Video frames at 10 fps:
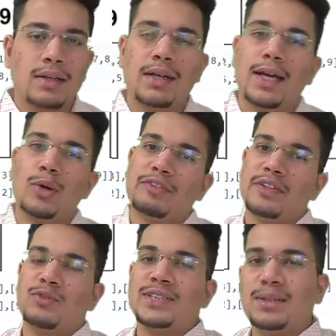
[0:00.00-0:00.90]
Hello
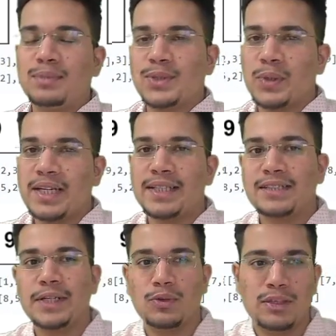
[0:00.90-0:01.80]
everyone, what's up? So today in
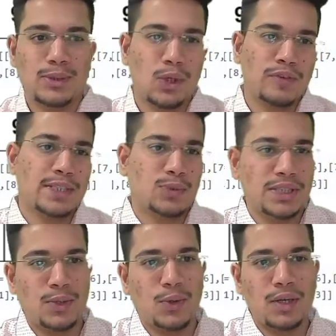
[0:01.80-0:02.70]
this video we'll be solving this
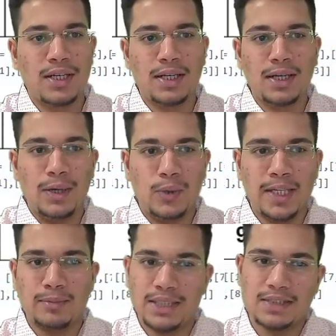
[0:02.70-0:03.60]
question called
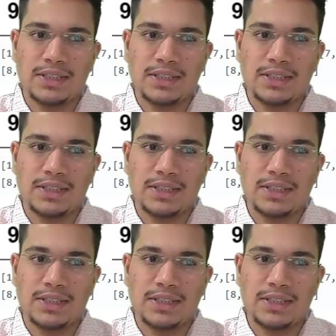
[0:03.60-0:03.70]
rotate image,